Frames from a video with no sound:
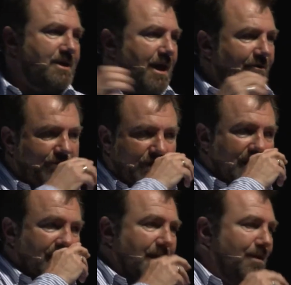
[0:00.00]
to have
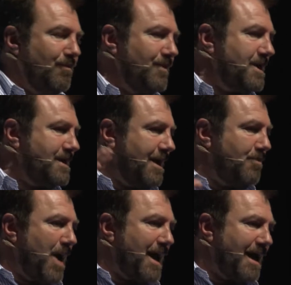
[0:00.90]
um,
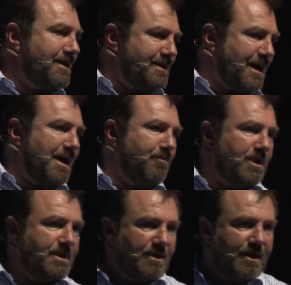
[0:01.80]
seat-back
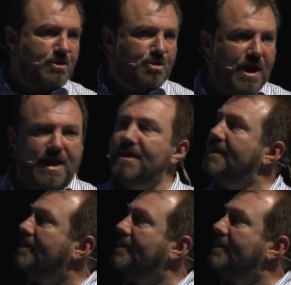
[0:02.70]
entertainment in a train.